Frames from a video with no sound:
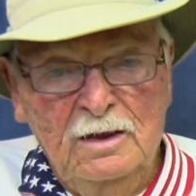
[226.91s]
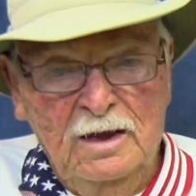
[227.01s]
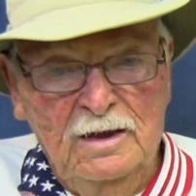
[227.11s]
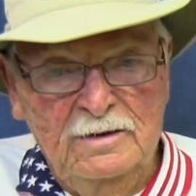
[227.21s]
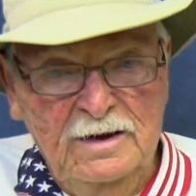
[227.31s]

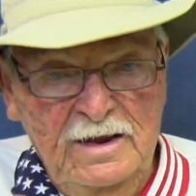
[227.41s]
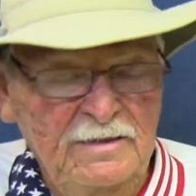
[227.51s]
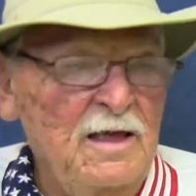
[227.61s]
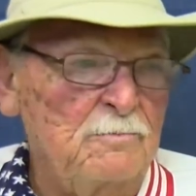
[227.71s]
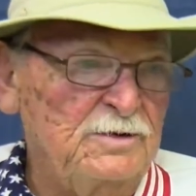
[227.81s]
And
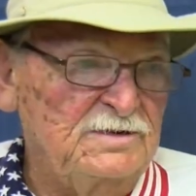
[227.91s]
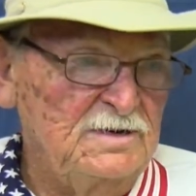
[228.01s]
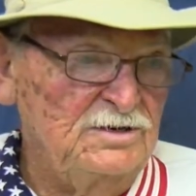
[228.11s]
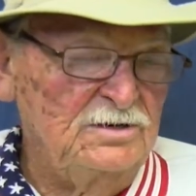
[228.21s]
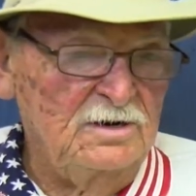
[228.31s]
in that
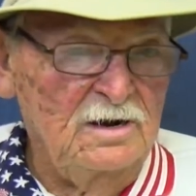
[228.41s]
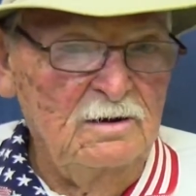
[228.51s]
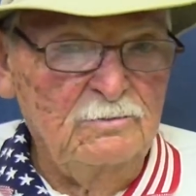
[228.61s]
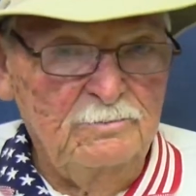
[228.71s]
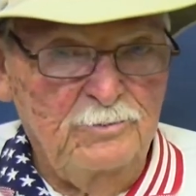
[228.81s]
position,
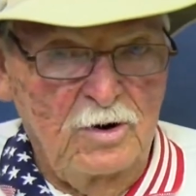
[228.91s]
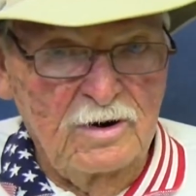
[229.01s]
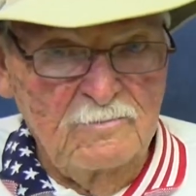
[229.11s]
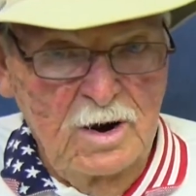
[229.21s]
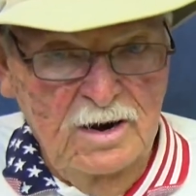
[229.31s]

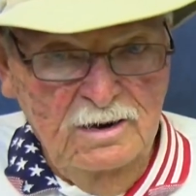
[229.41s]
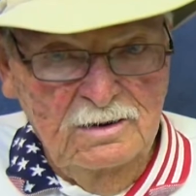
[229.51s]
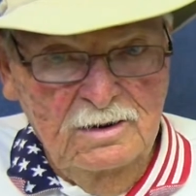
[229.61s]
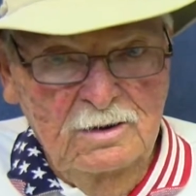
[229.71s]
part of my